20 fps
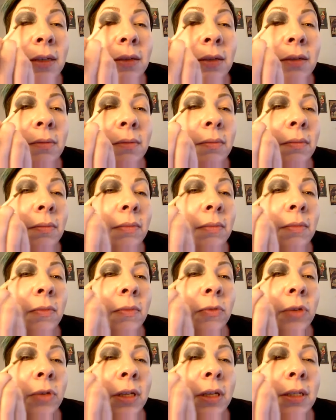it
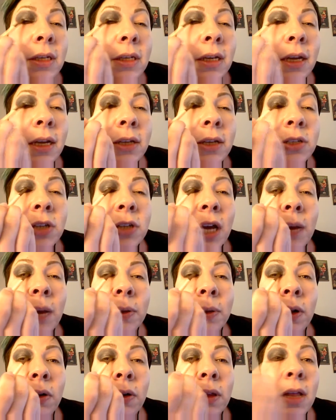really did a nice job
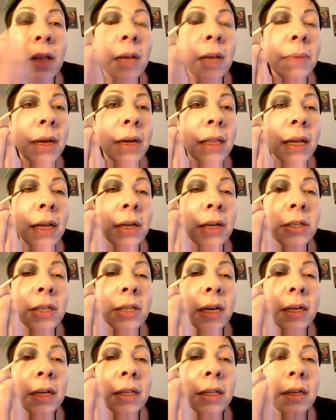and go along my lash
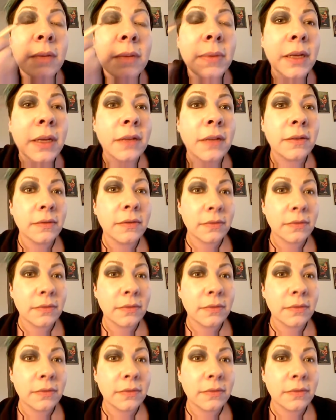line a little bit.